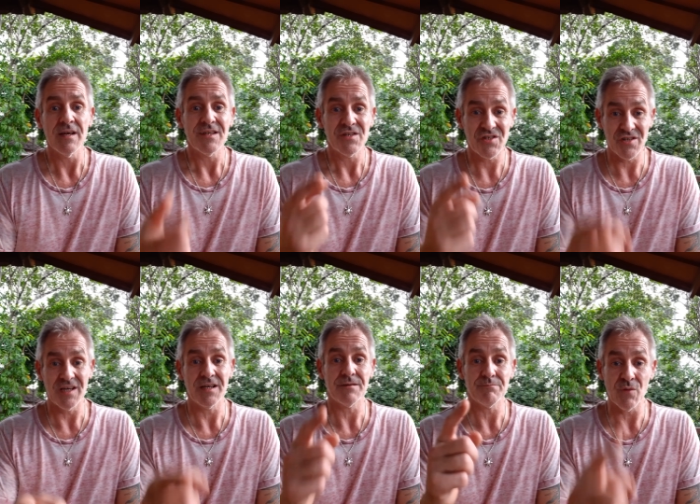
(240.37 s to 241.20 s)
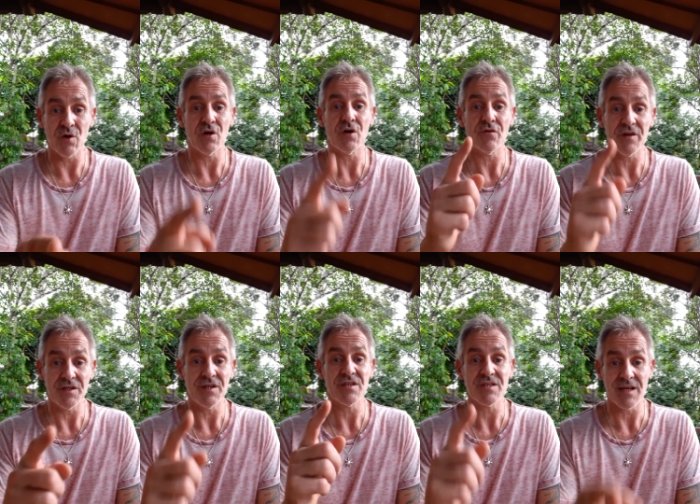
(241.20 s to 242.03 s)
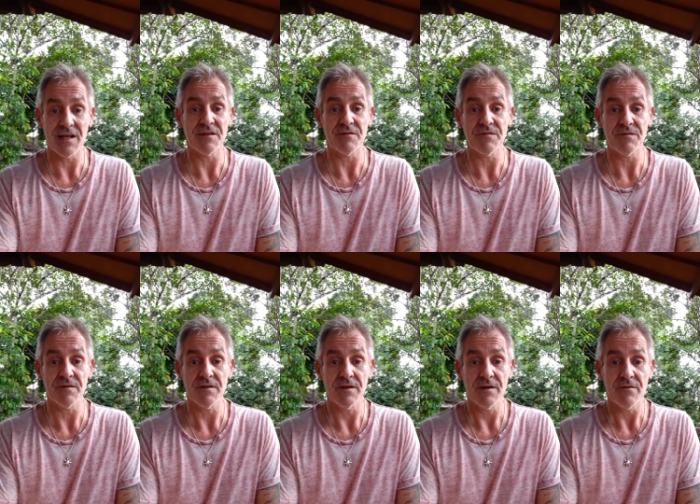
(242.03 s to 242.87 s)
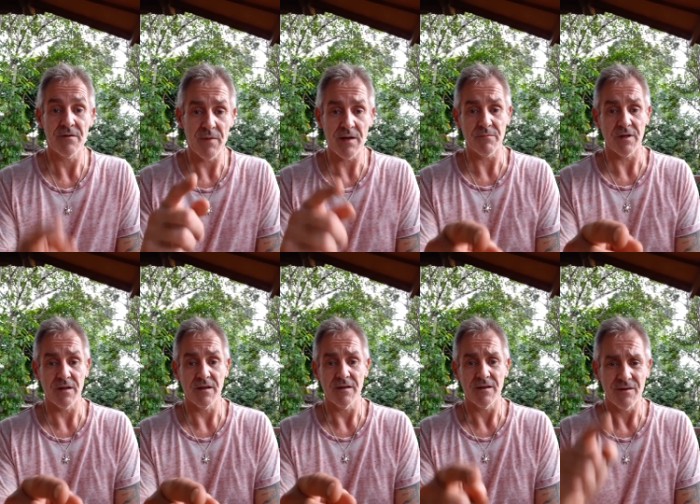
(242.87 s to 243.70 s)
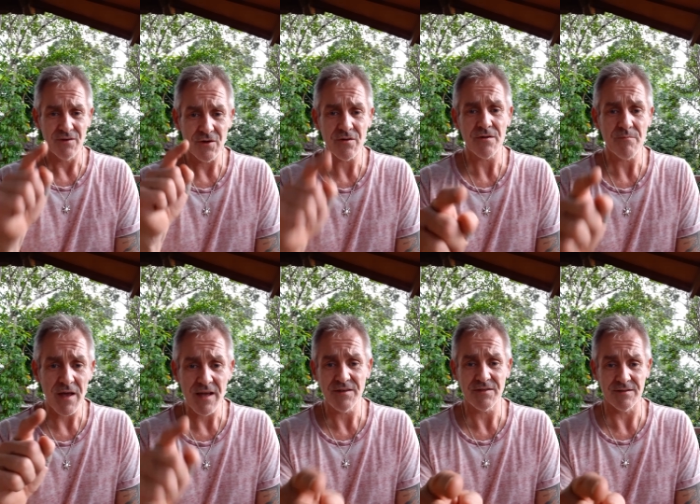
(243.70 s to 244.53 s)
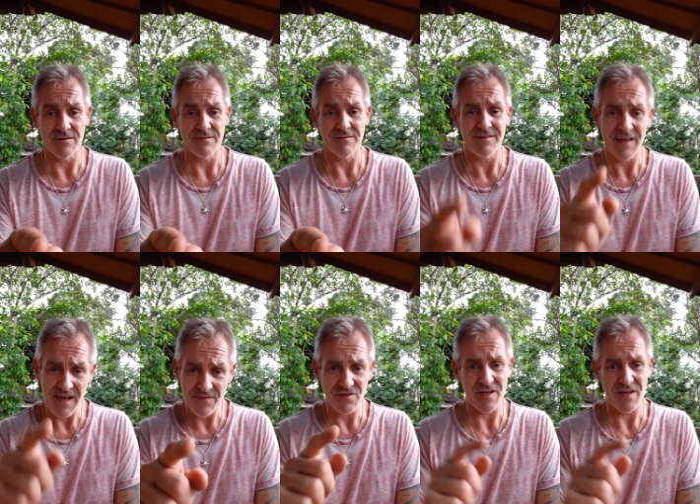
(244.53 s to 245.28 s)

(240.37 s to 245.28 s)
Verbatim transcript: seeing more in yourself. Remember, you're amazing. Dave